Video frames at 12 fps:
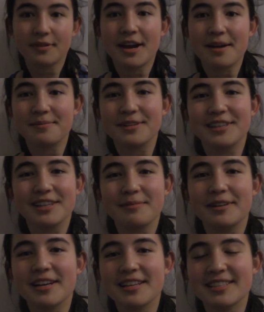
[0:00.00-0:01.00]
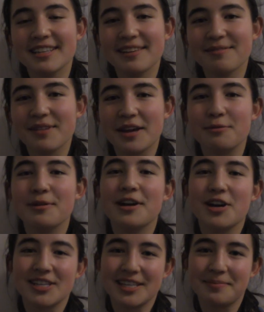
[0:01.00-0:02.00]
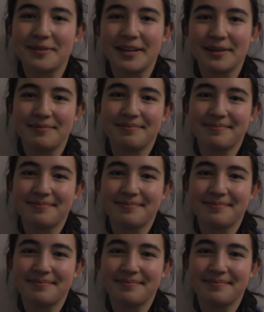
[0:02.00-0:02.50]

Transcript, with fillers: I'm Lillian McKenzie, and we are DP.